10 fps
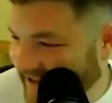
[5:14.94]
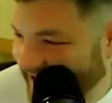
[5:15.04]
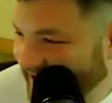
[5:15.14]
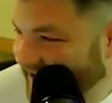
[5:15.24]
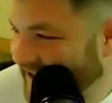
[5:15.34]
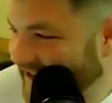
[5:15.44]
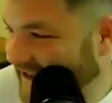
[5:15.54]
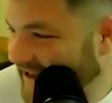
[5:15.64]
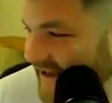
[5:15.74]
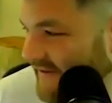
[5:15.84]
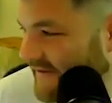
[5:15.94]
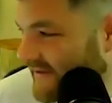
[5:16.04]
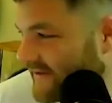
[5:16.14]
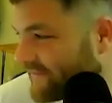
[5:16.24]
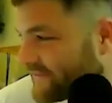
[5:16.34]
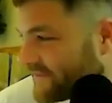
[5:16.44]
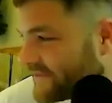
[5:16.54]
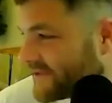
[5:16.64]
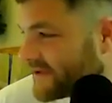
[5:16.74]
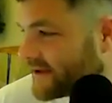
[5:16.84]

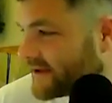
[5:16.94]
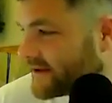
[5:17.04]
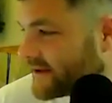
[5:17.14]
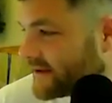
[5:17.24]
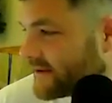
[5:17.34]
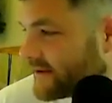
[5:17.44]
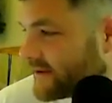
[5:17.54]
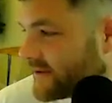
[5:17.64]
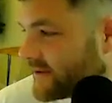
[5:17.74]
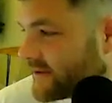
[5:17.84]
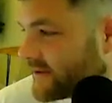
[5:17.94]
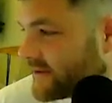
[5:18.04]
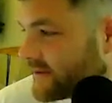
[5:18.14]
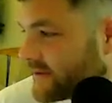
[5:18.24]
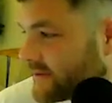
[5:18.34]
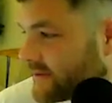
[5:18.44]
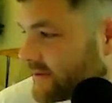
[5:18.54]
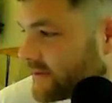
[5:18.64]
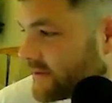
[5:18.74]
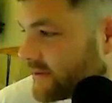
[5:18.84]

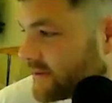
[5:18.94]
[no speech]